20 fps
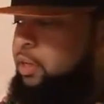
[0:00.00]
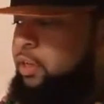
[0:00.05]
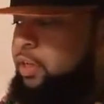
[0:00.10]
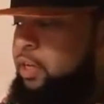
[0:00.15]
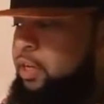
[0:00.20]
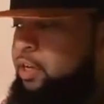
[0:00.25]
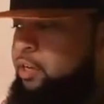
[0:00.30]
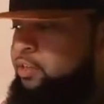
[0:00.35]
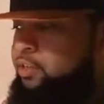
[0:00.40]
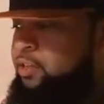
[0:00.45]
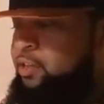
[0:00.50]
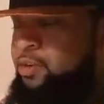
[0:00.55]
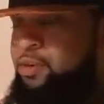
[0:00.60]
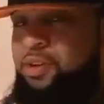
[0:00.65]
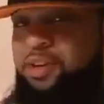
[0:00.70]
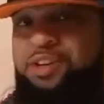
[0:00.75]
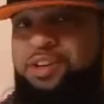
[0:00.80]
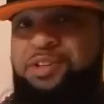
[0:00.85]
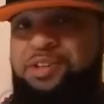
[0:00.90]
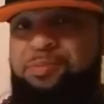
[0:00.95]
Yeah,
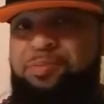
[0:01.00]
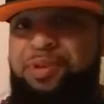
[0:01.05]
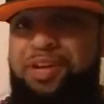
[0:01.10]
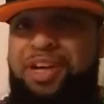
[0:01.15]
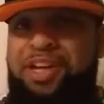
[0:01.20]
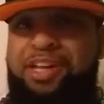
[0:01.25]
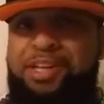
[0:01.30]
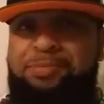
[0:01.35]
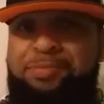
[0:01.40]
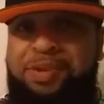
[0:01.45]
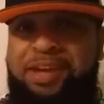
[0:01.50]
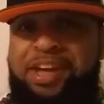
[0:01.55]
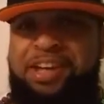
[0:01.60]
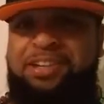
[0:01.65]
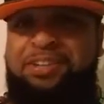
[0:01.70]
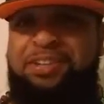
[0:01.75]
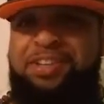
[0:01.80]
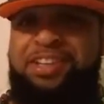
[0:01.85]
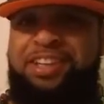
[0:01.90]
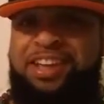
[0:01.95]
so the bloody
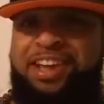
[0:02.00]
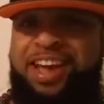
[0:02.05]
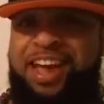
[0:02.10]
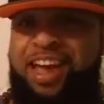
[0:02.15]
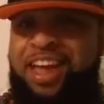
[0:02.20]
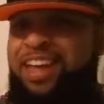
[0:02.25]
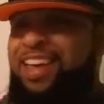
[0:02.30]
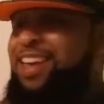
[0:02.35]
Patriots.